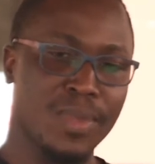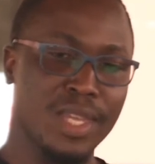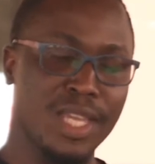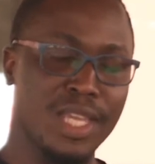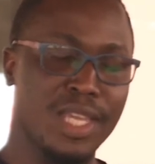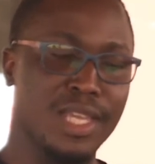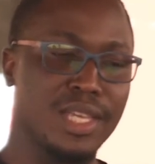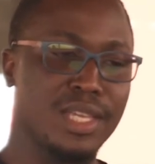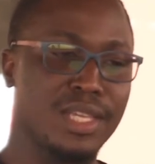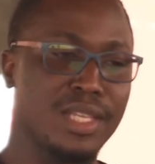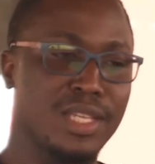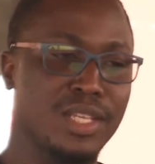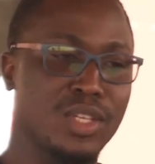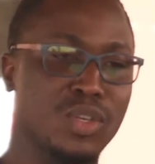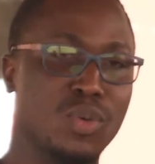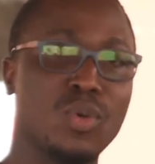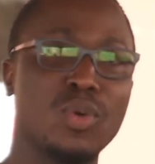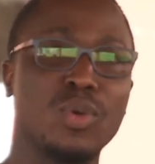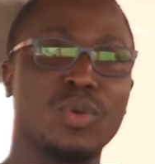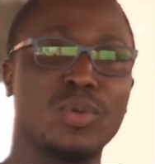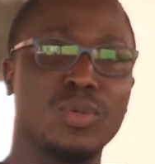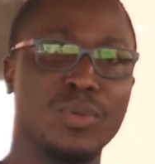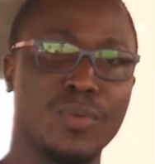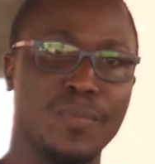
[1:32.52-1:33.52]
in
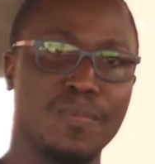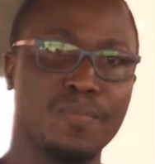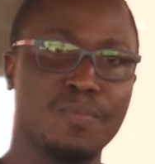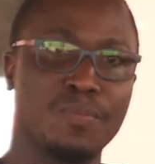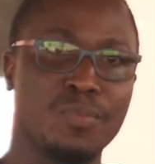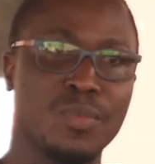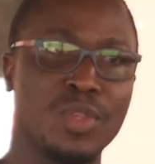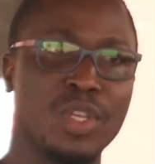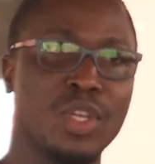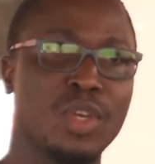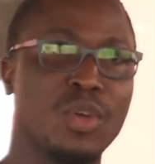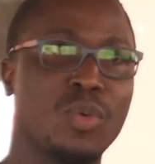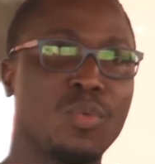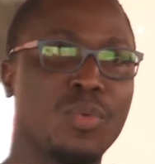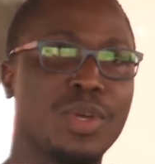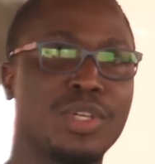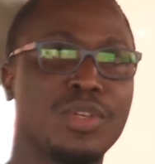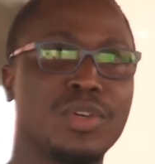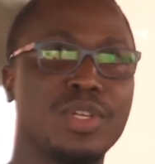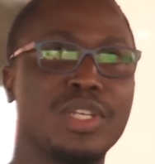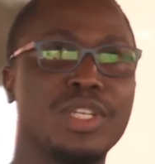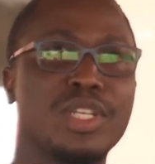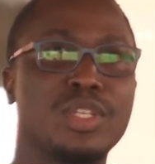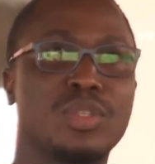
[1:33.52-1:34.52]
Gulu, we
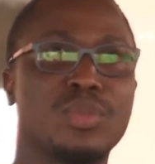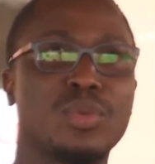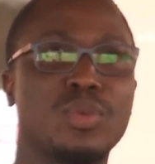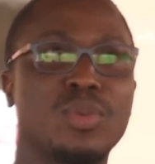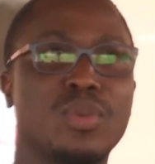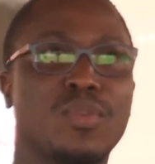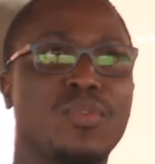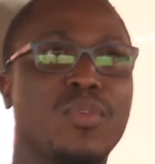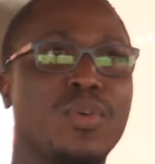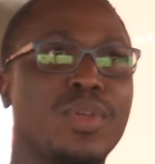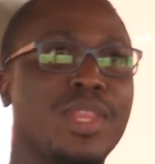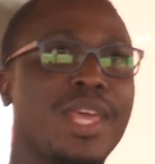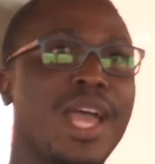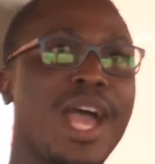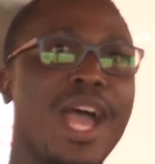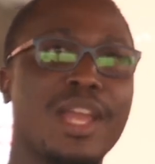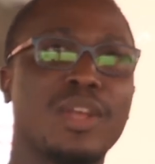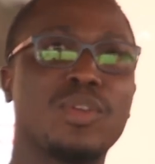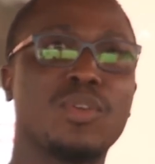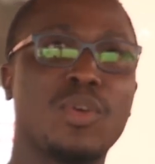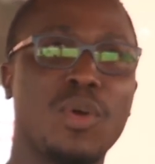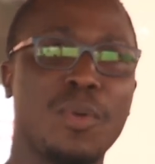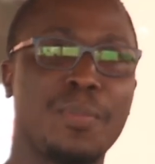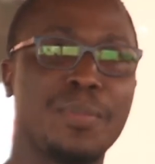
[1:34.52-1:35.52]
don't need to look for the
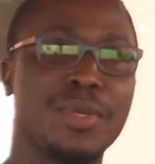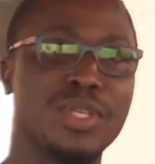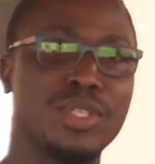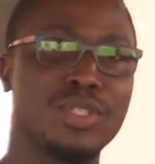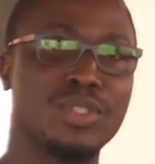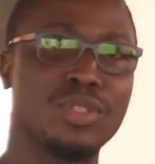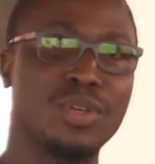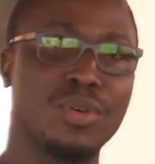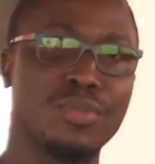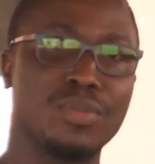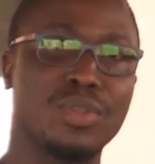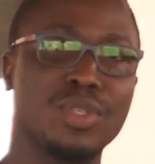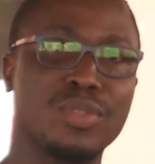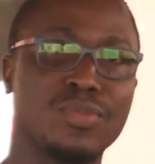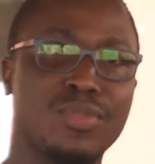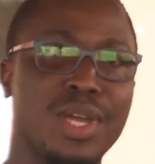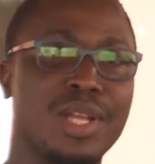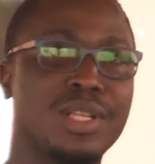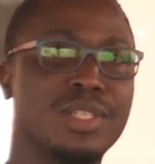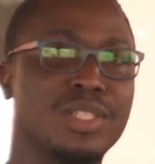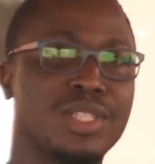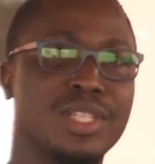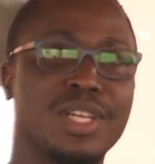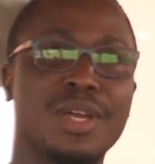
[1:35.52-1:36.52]
hard copies of those
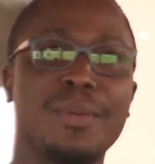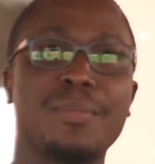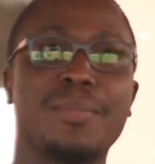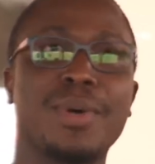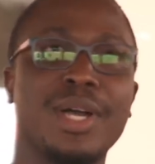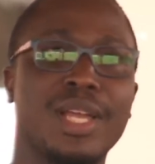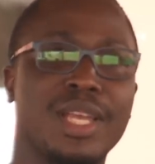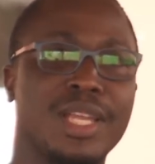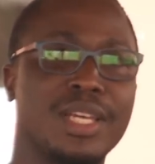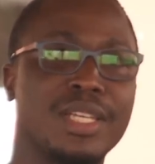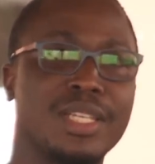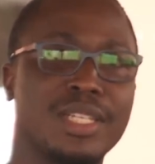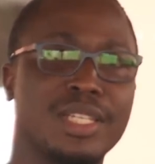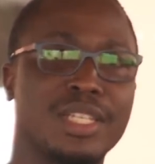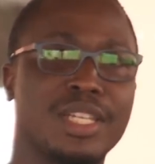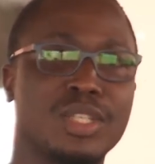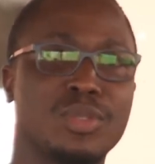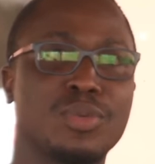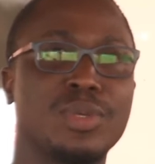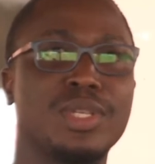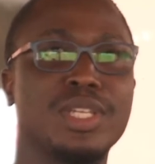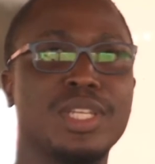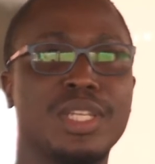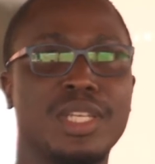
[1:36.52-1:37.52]
files in Kampala in
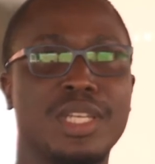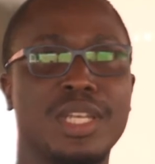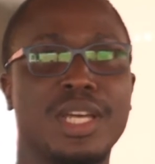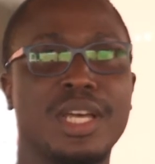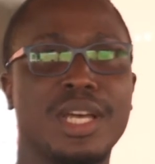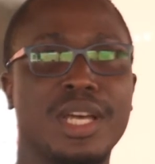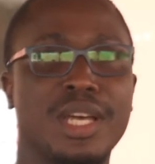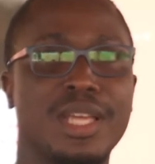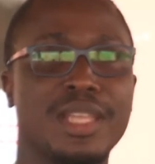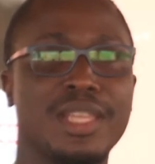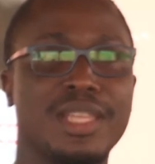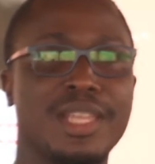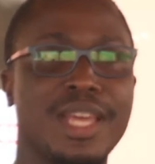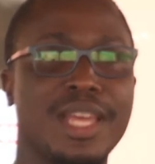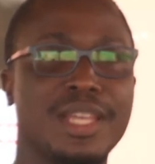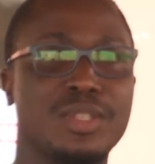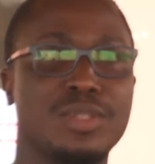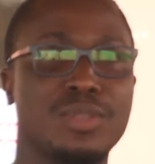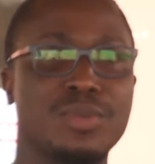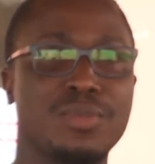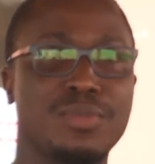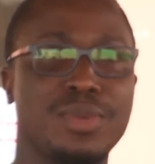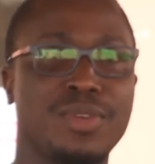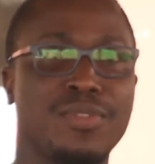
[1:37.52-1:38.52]
case we need that
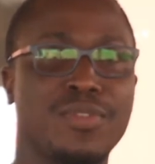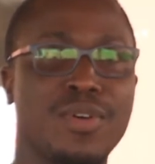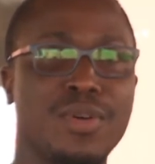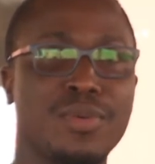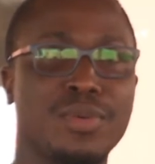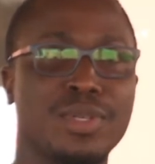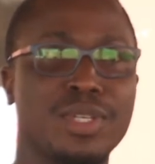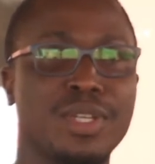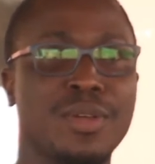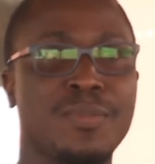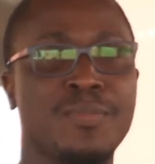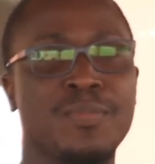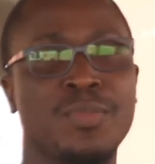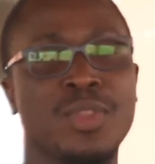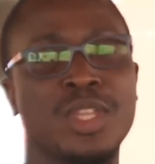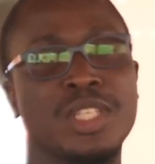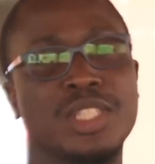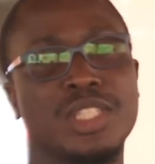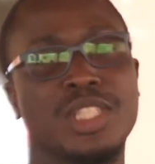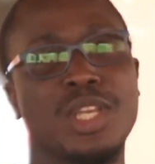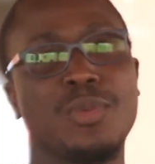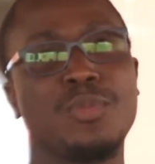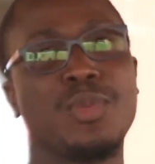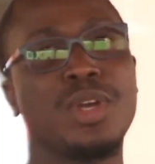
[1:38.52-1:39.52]
to be found.
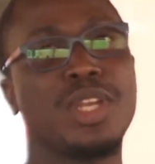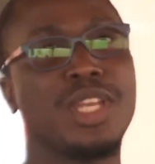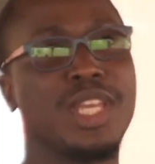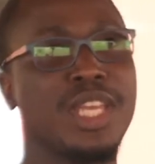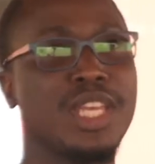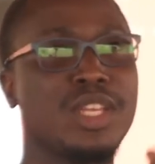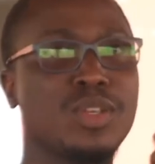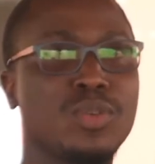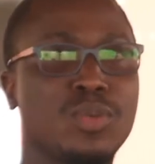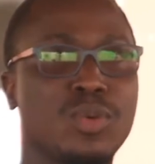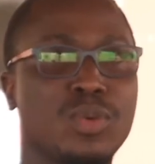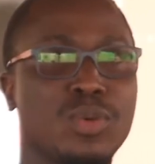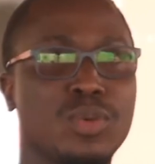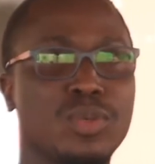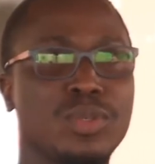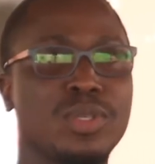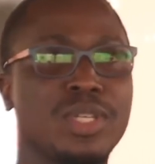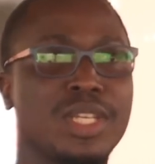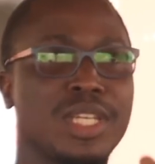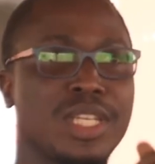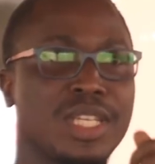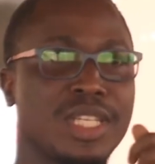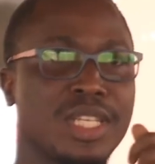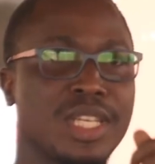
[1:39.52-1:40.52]
Someone in Gulu,
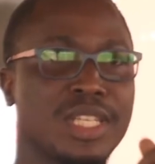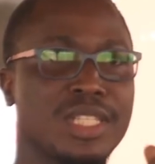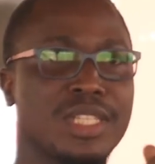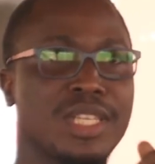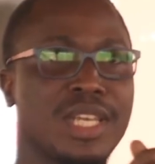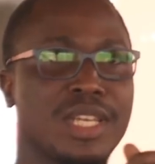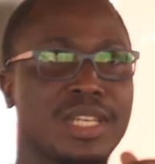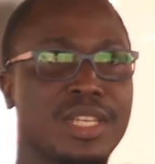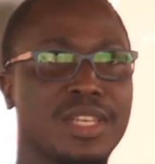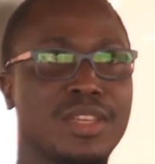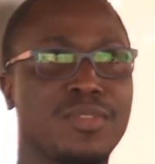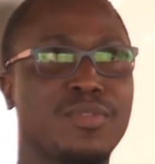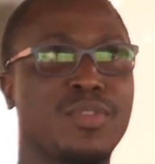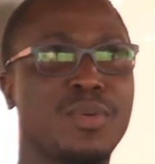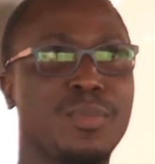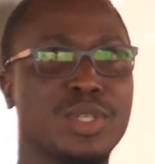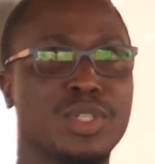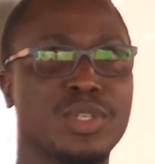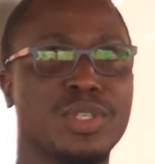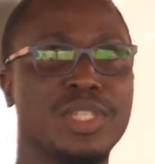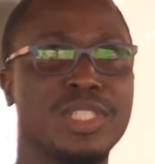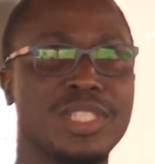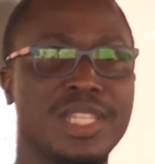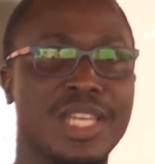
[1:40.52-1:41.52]
in case that
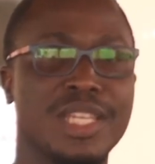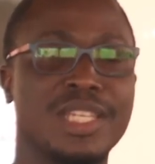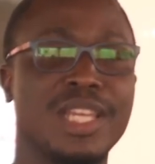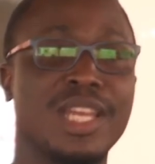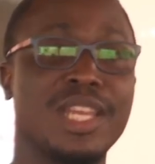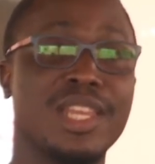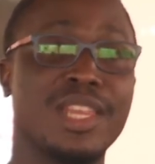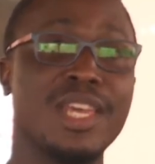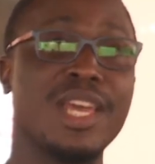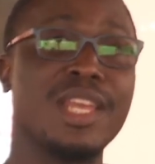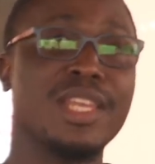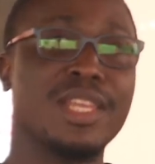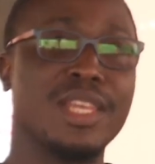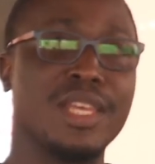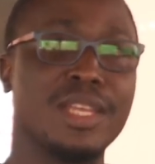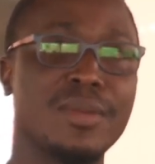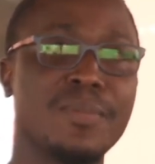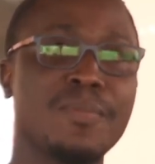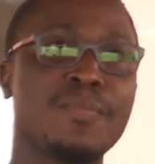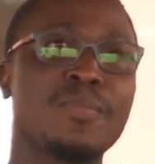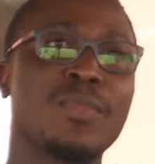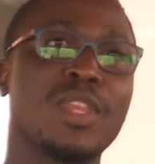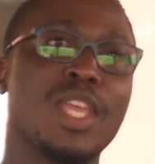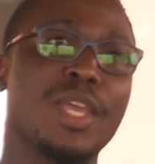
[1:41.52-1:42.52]
information is entered there and then,
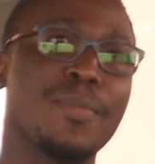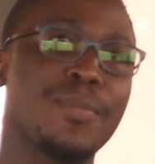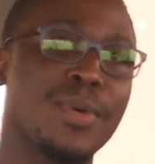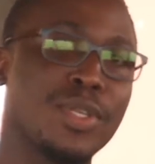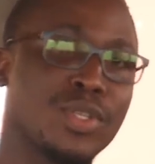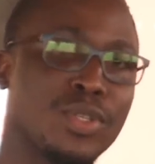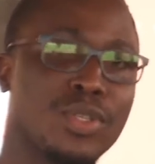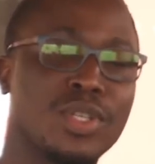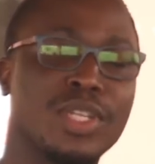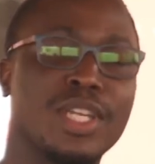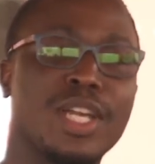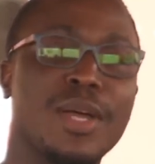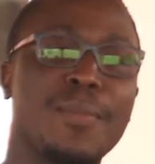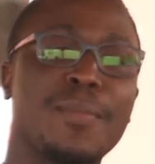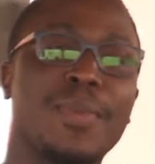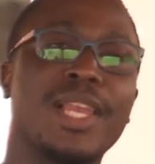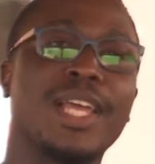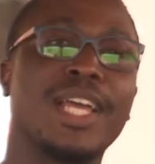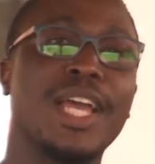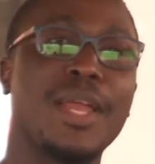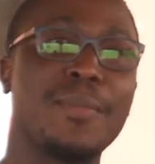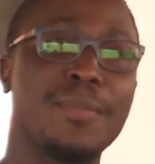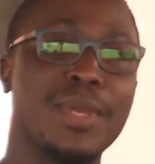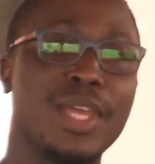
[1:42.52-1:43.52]
a person in
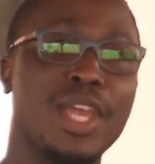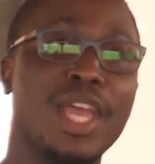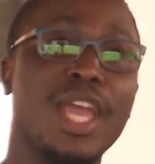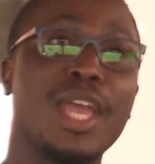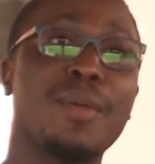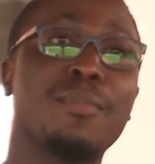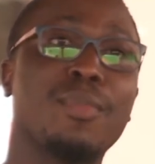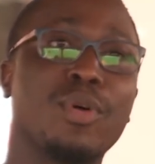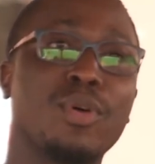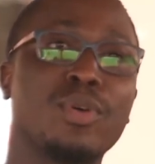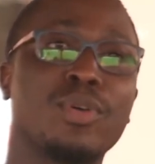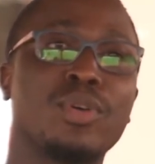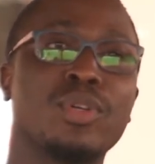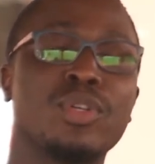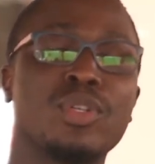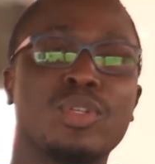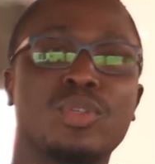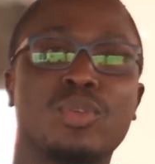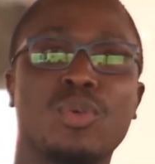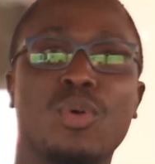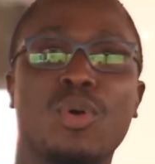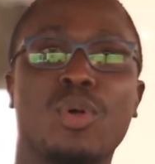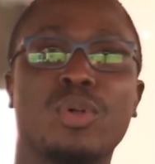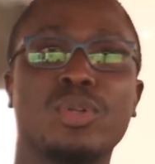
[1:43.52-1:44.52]
Kampala can be able
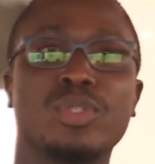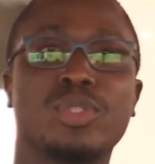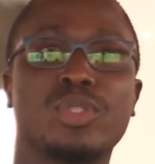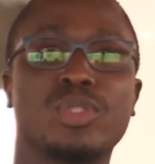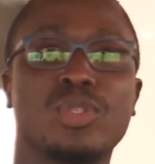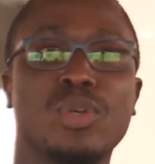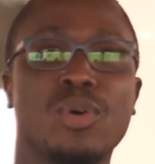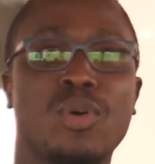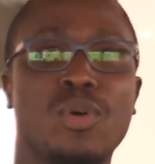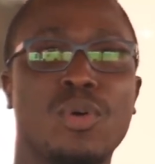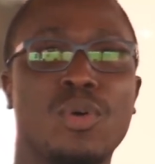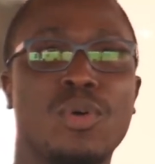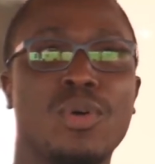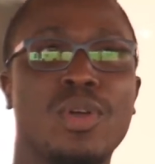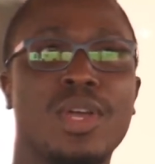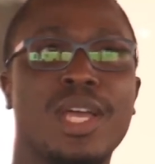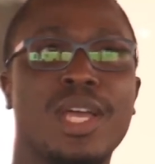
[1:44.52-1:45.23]
to also